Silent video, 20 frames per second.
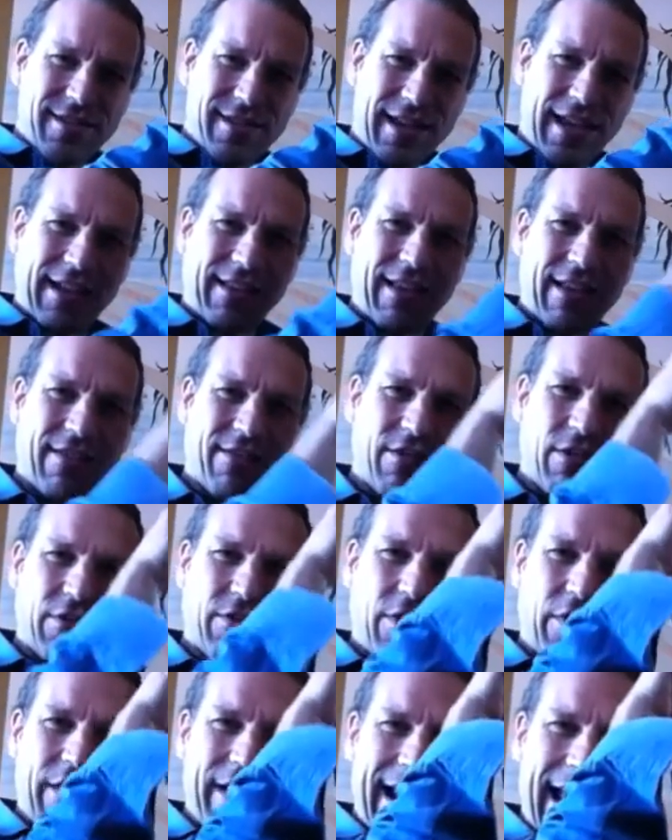like this,
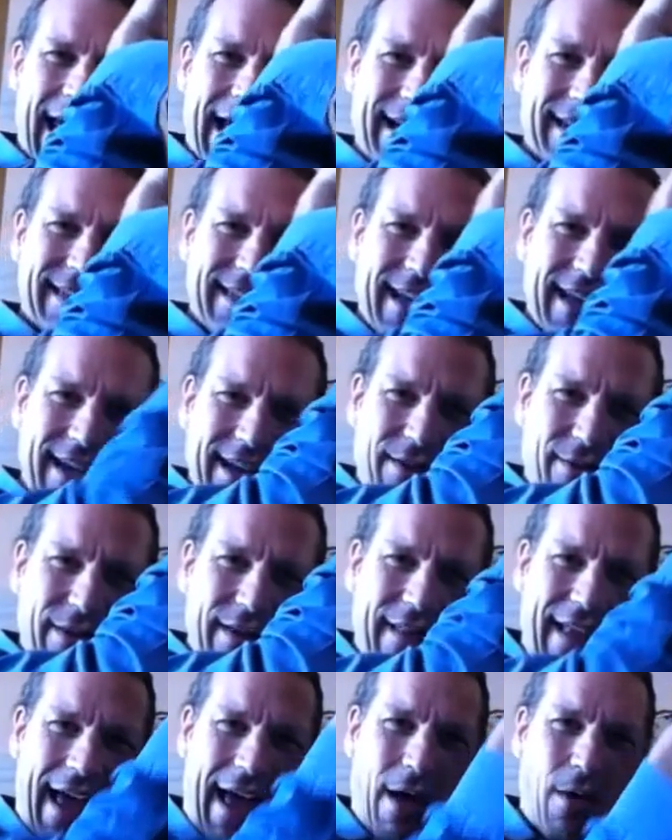so the neck is kind of
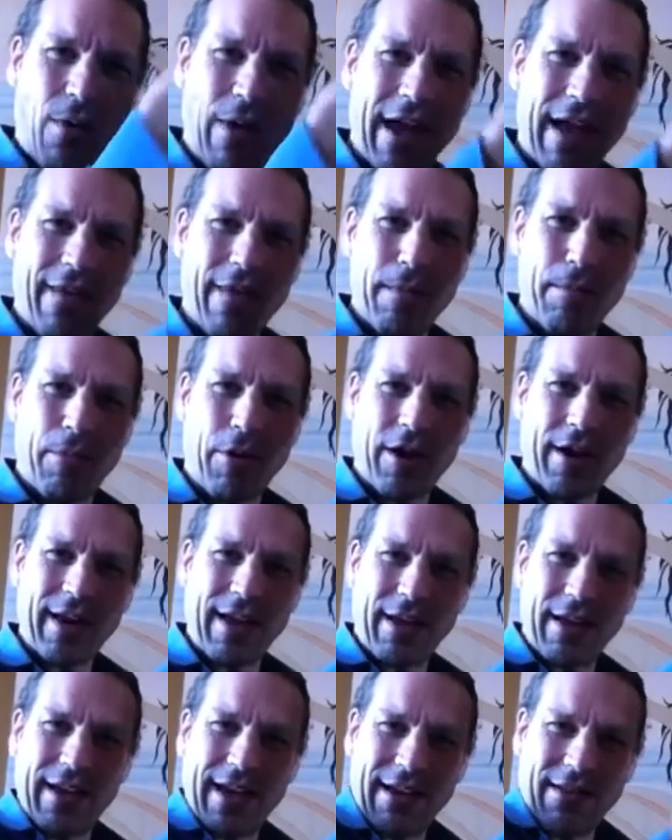going that way and the body
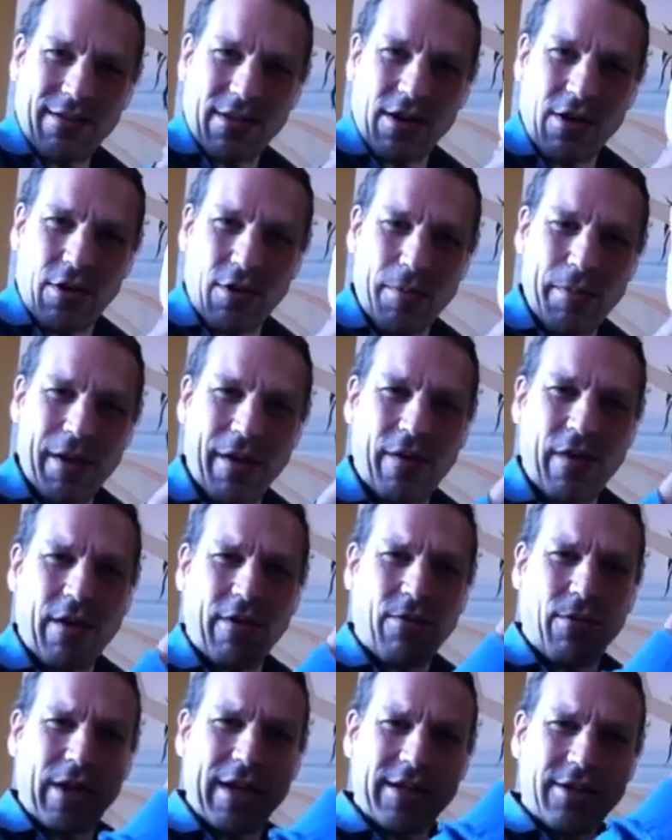needs to go a bit
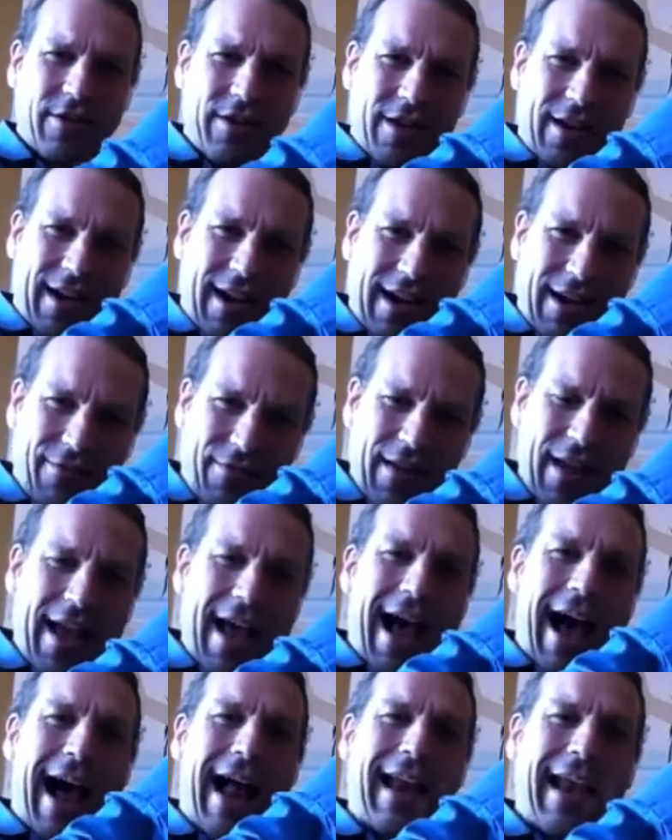this way, so you're kind of
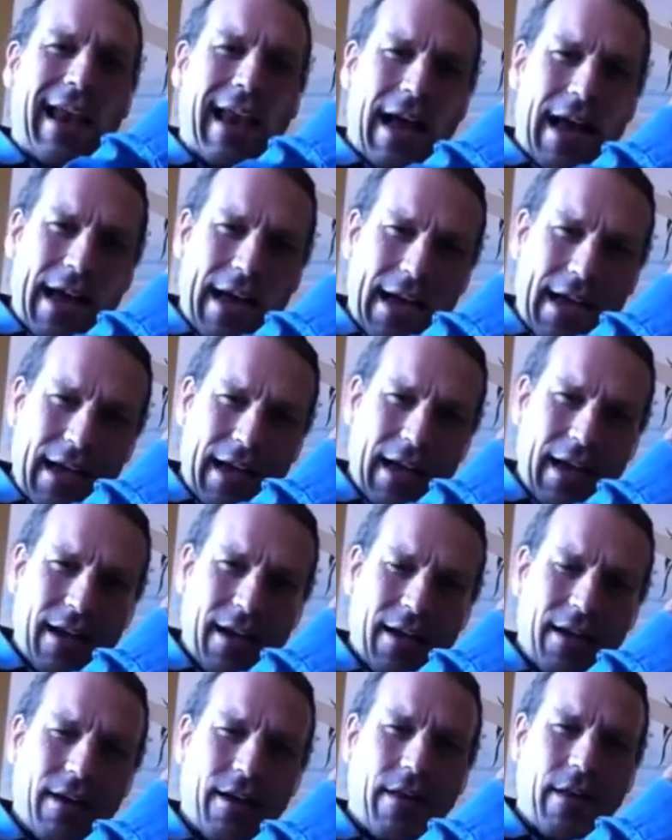
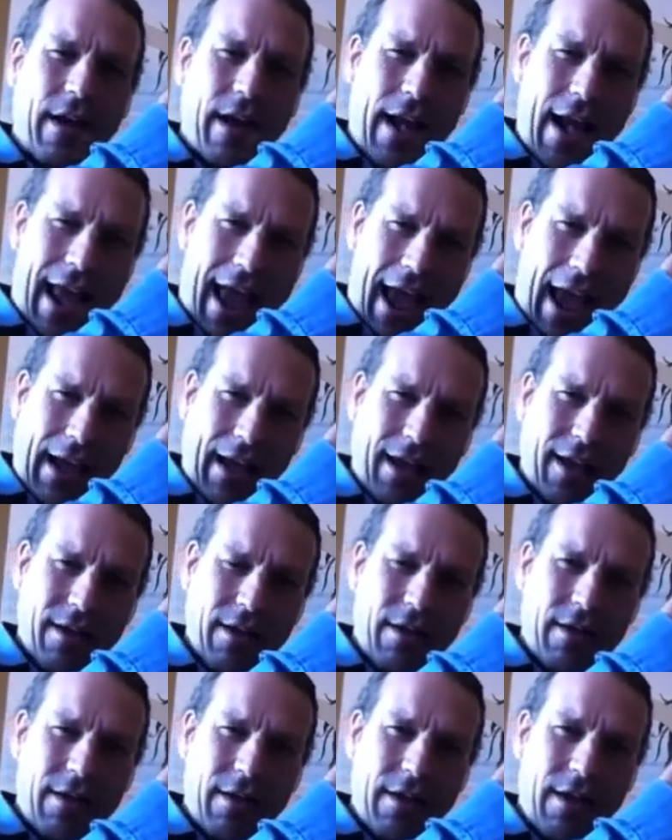aligning the neck
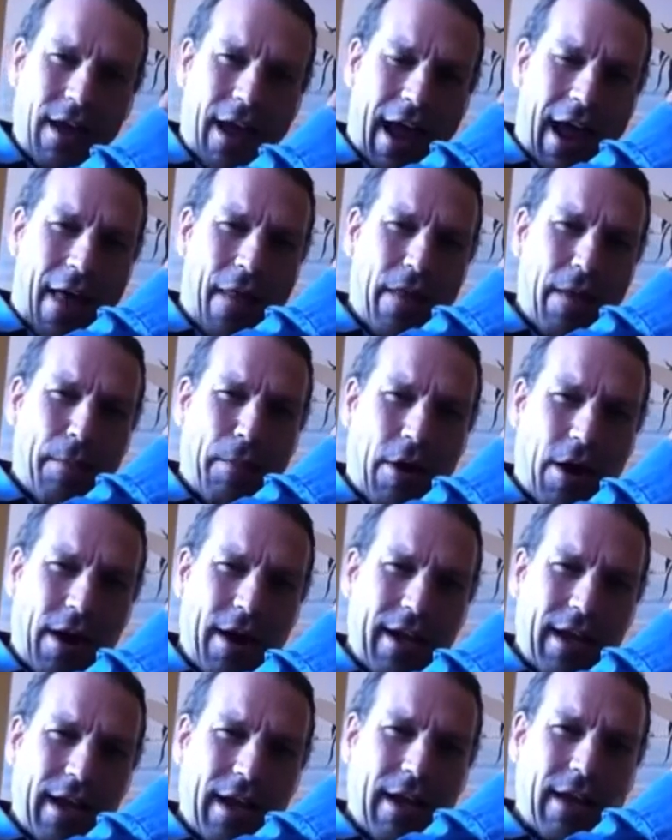and the
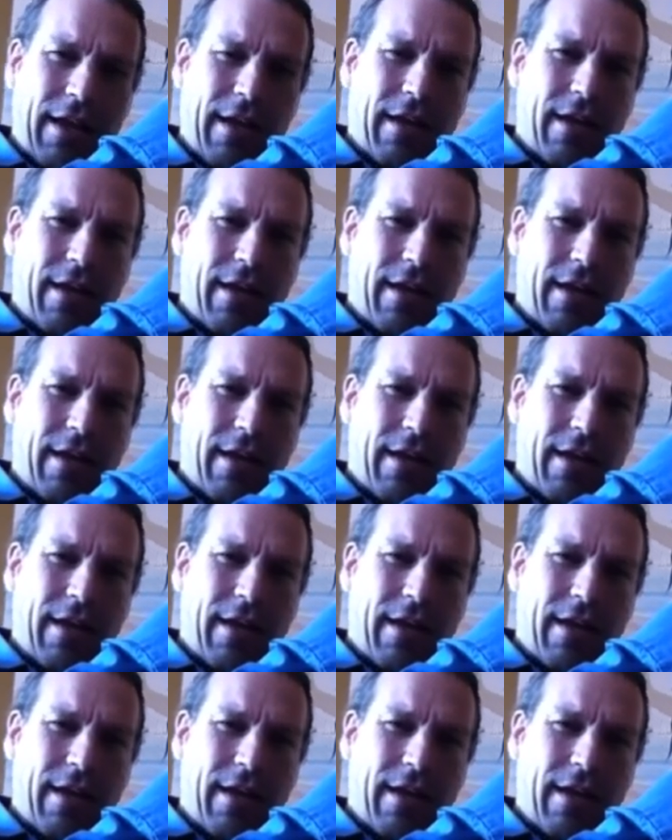body,